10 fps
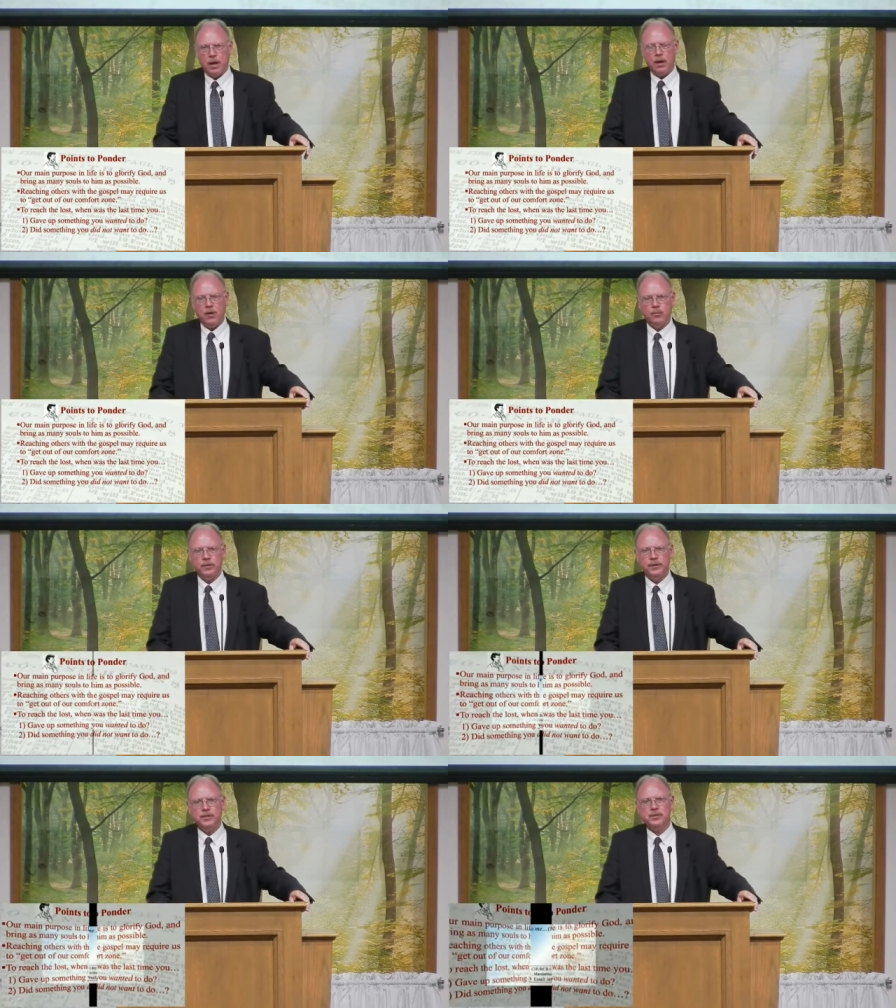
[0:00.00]
I hope
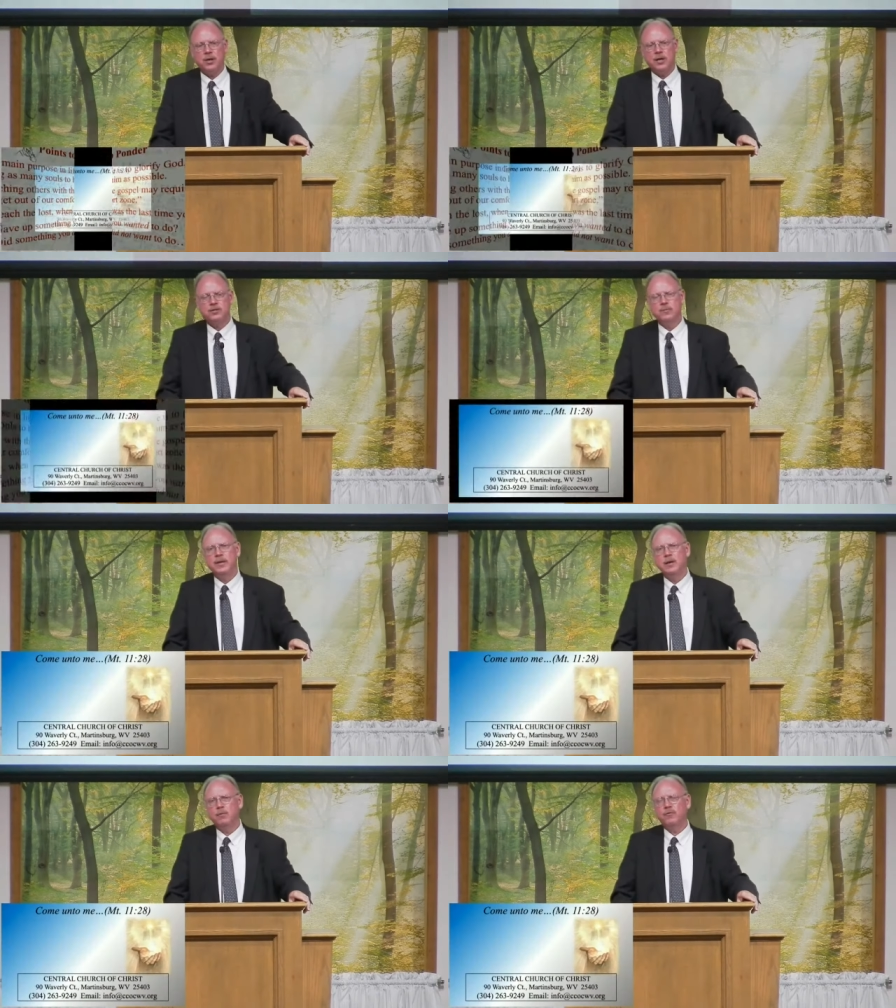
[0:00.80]
that these thoughts have
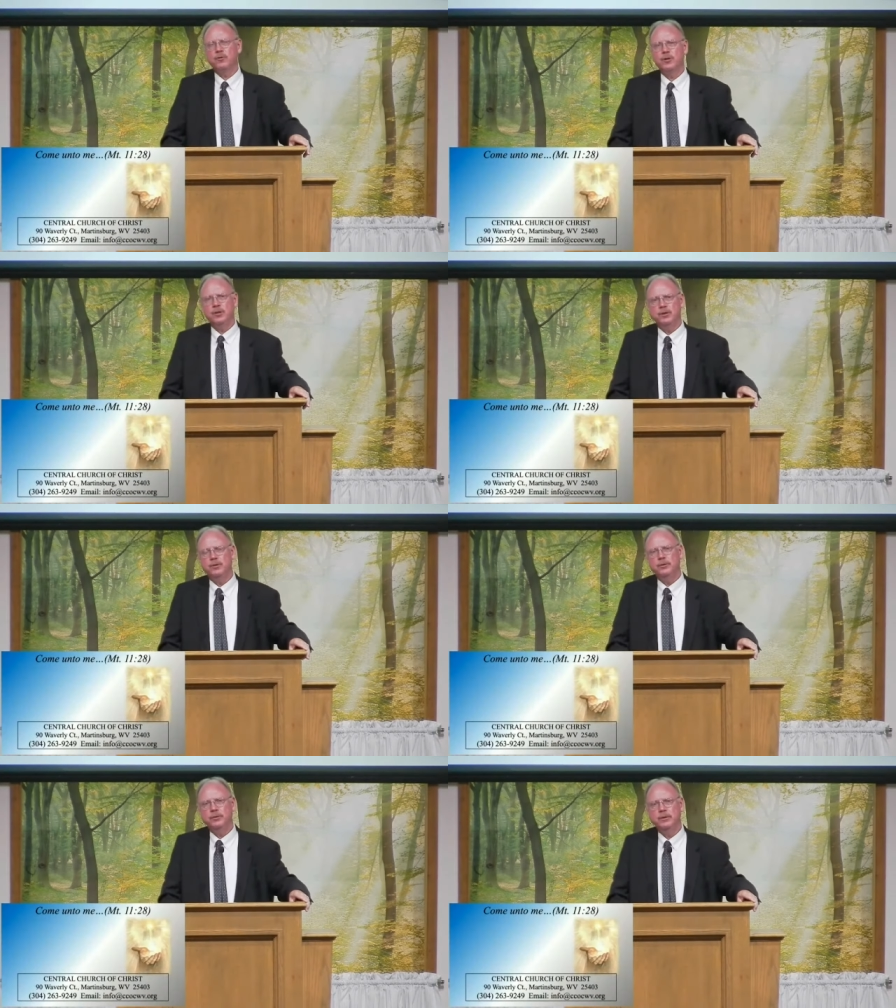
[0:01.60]
been helpful to
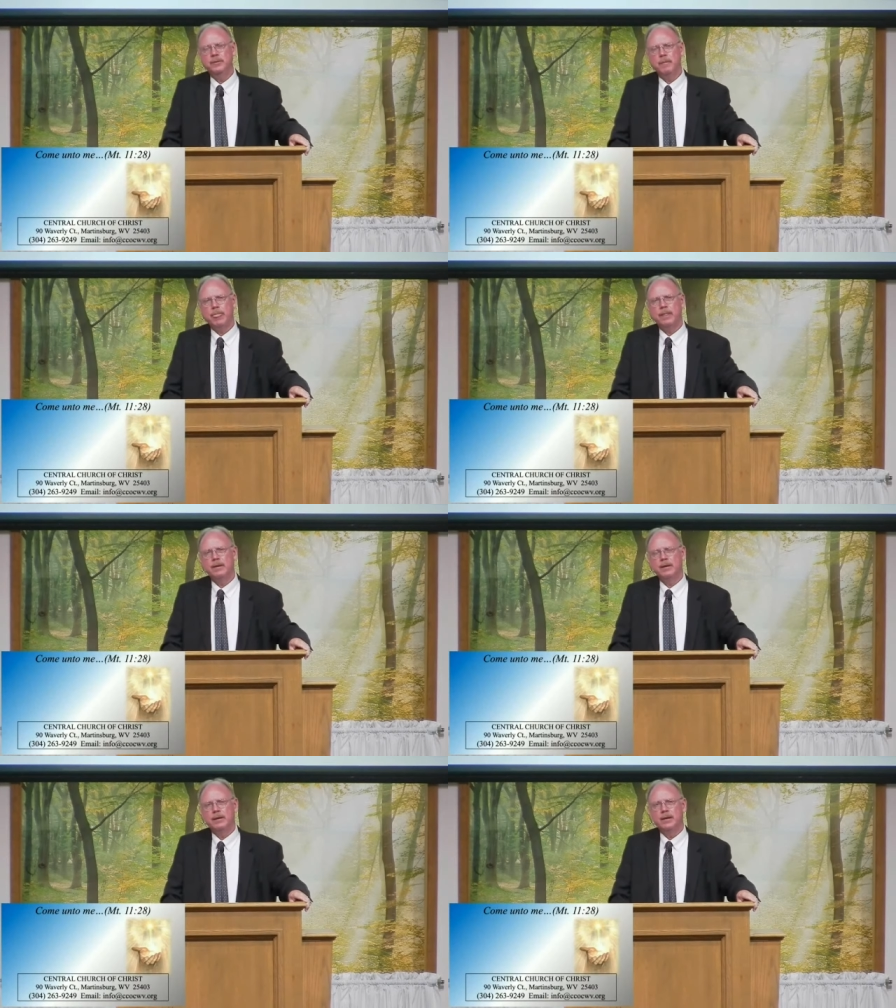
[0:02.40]
you
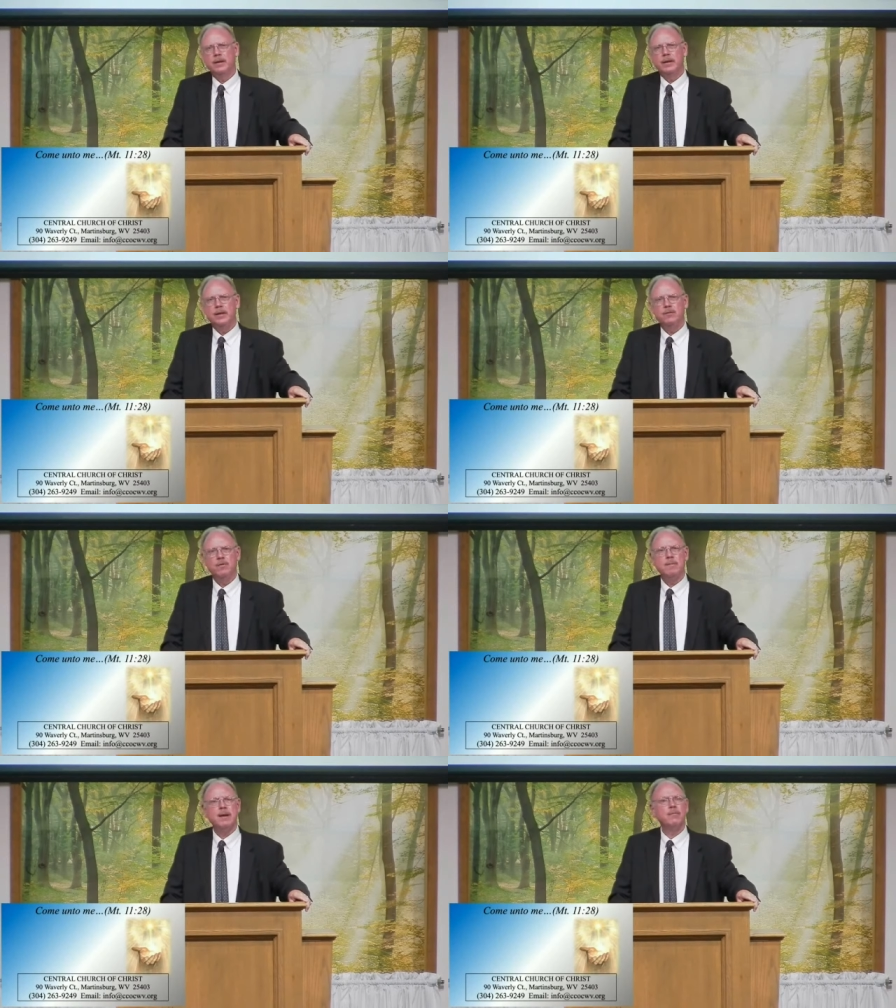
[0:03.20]
in
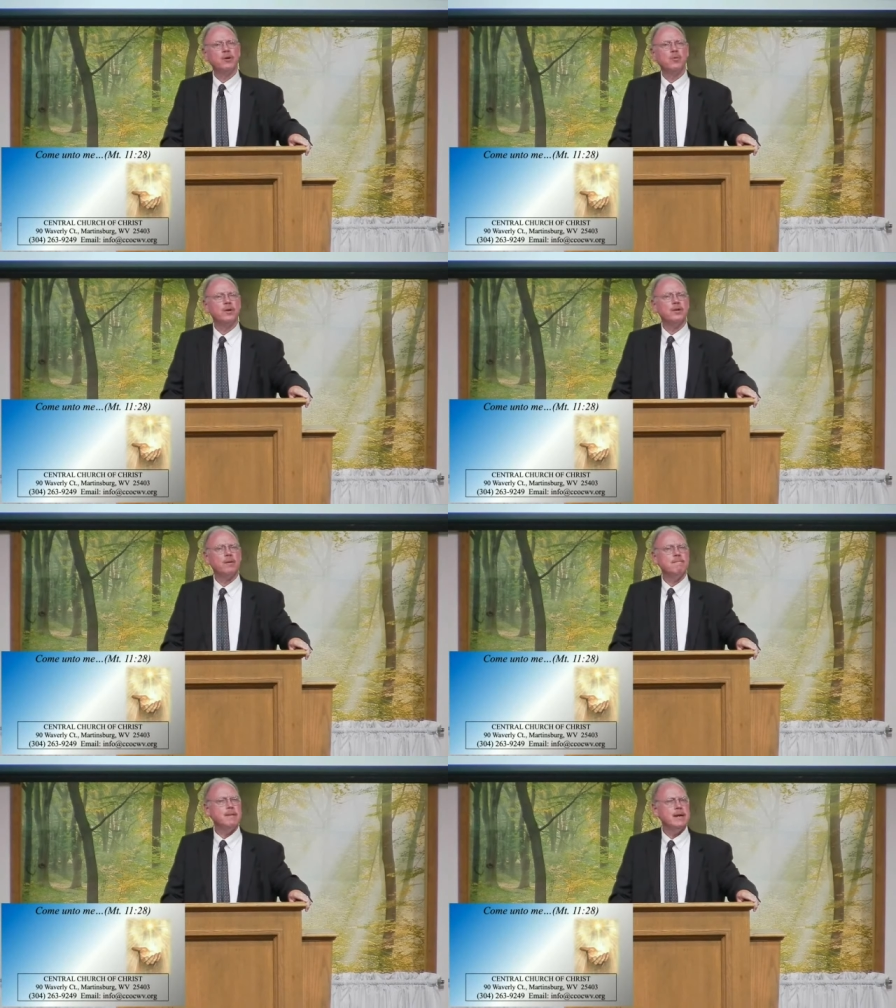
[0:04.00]
remembering what
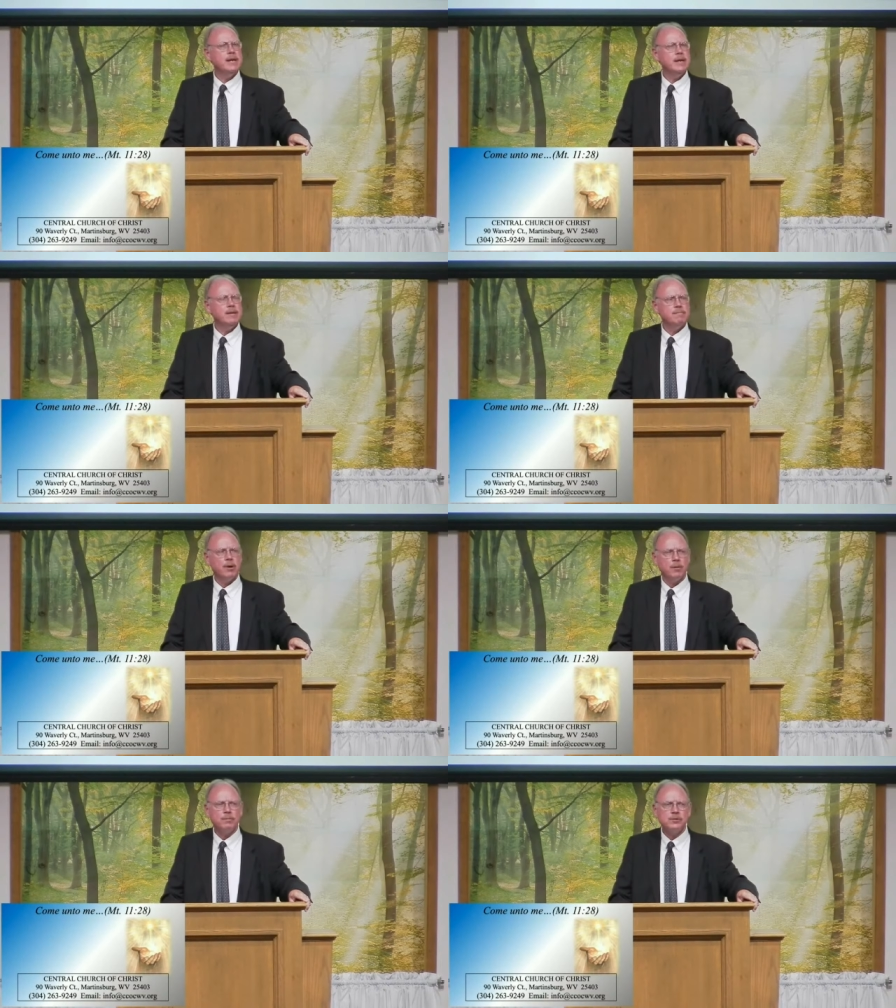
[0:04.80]
our main
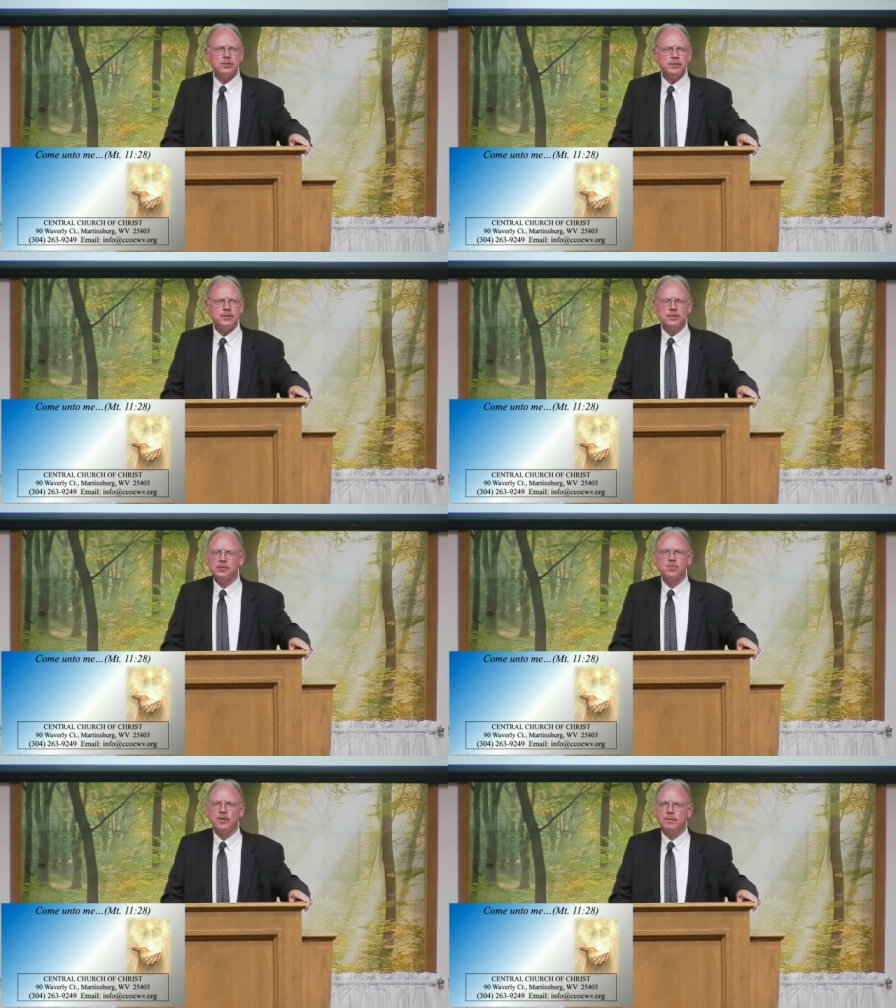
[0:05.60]
purpose
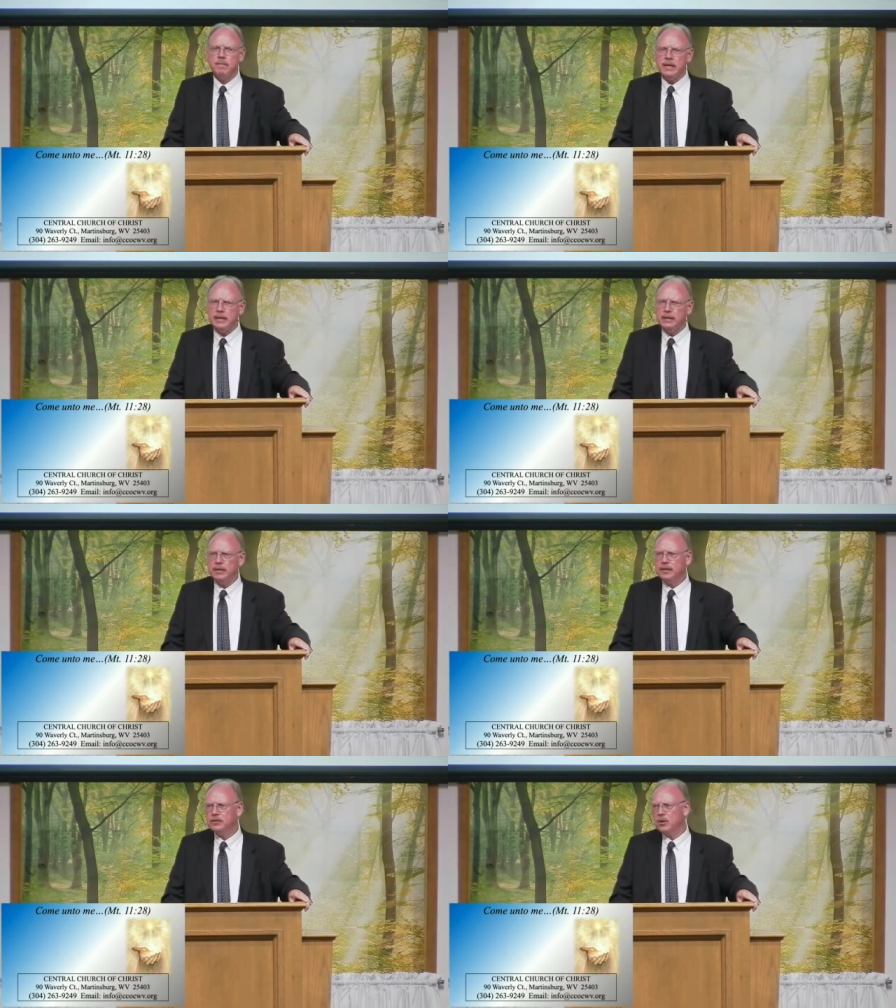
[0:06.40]
is and what the main
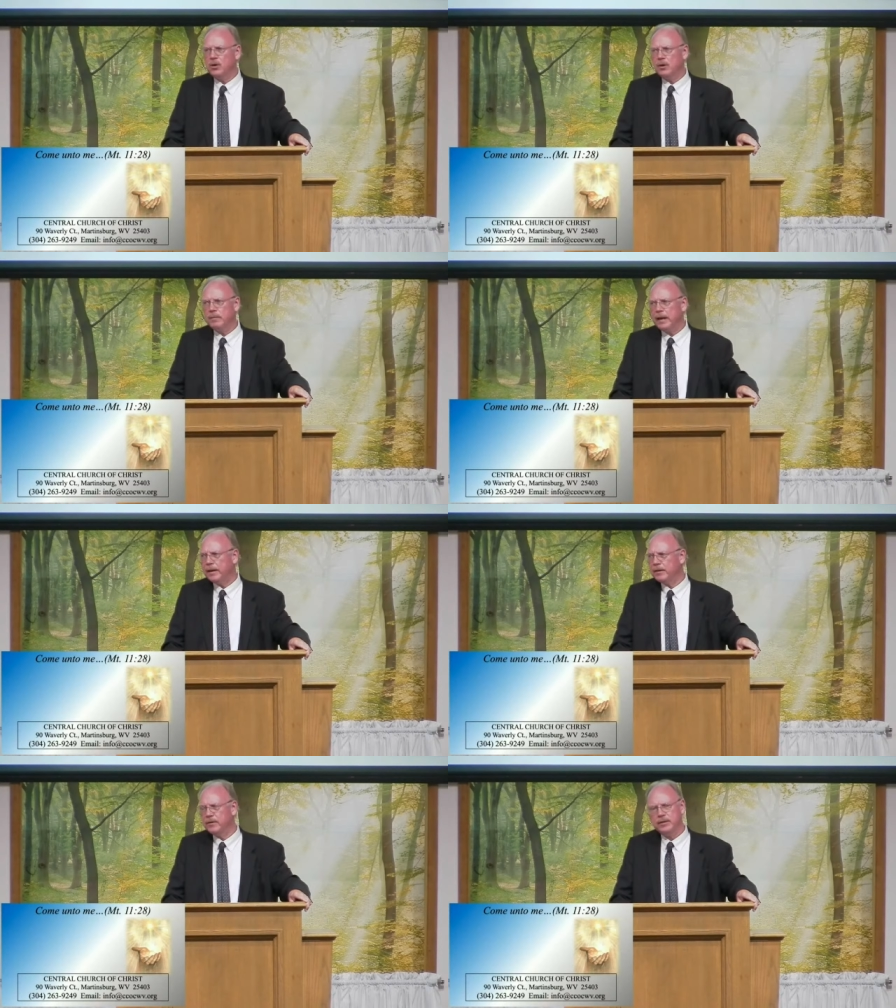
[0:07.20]
thing is all
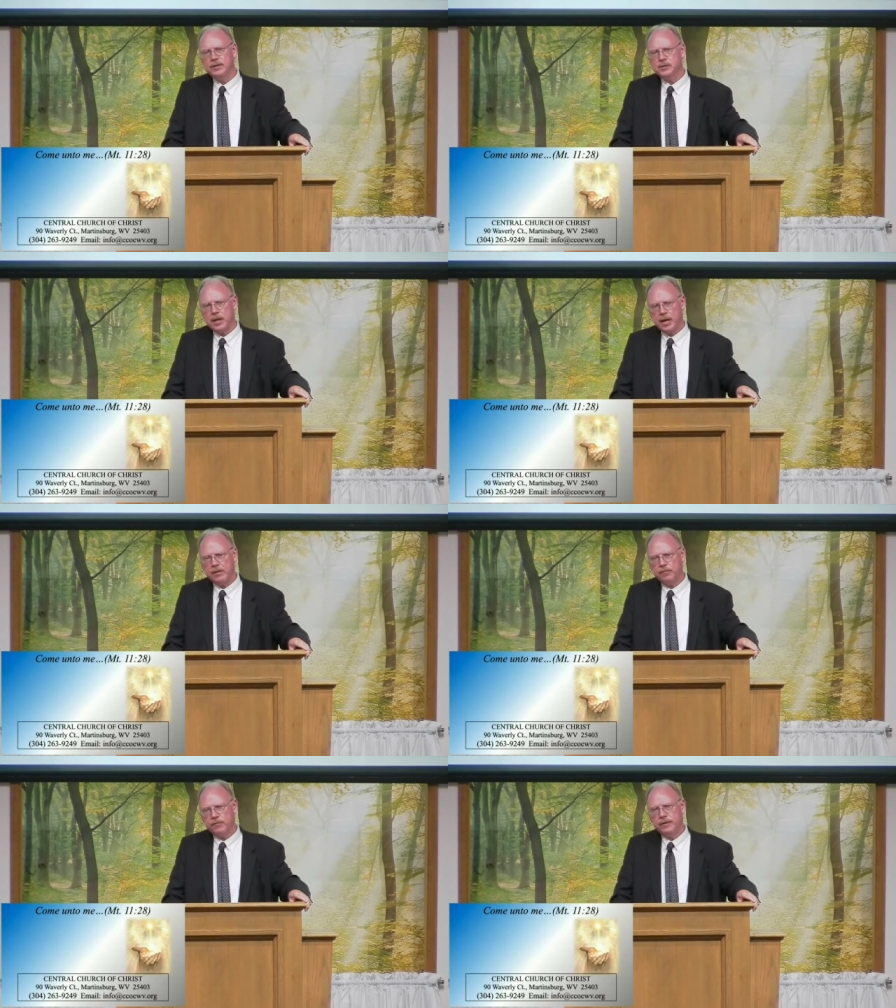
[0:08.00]
about here in this
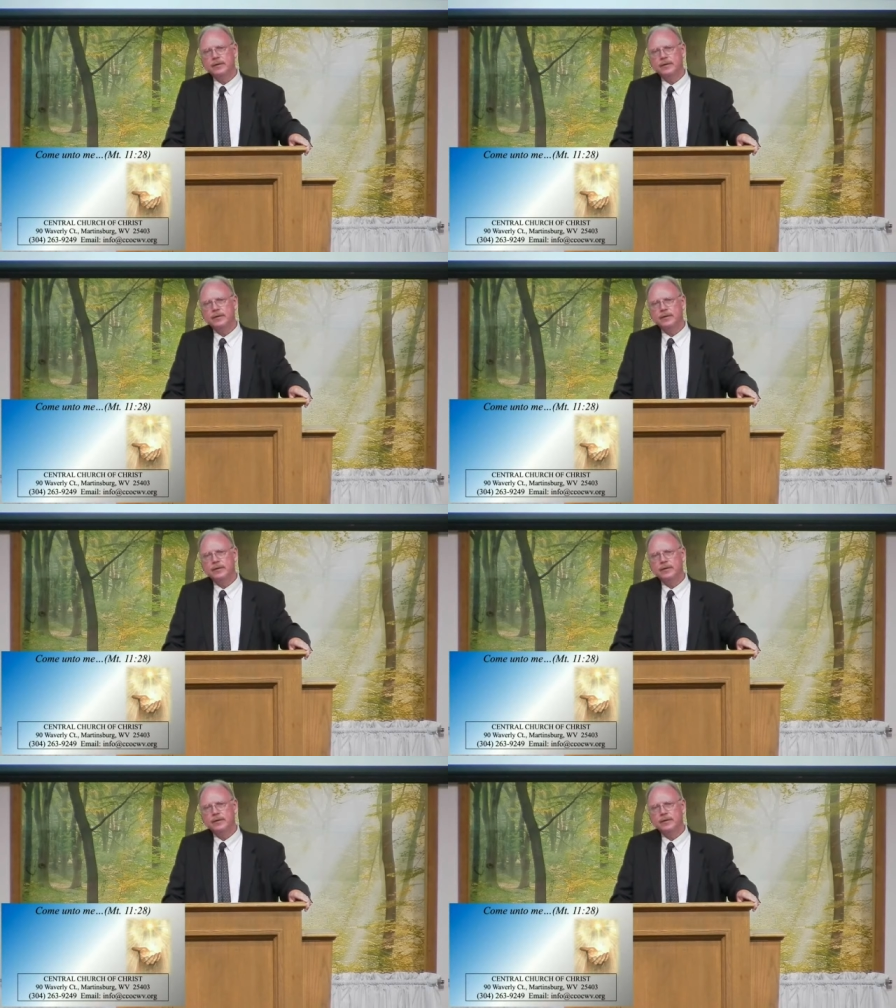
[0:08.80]
life,